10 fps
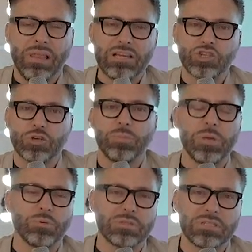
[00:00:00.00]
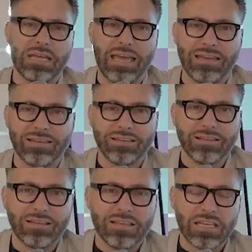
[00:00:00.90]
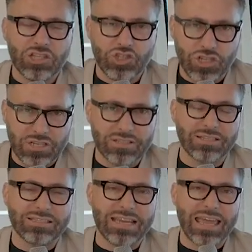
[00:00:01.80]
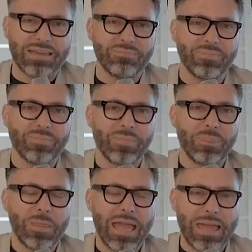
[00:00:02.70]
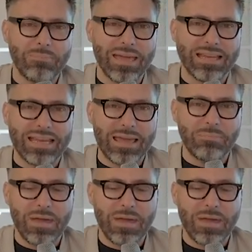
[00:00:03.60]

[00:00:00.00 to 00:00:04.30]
Bless your people today. In Jesus' name, amen and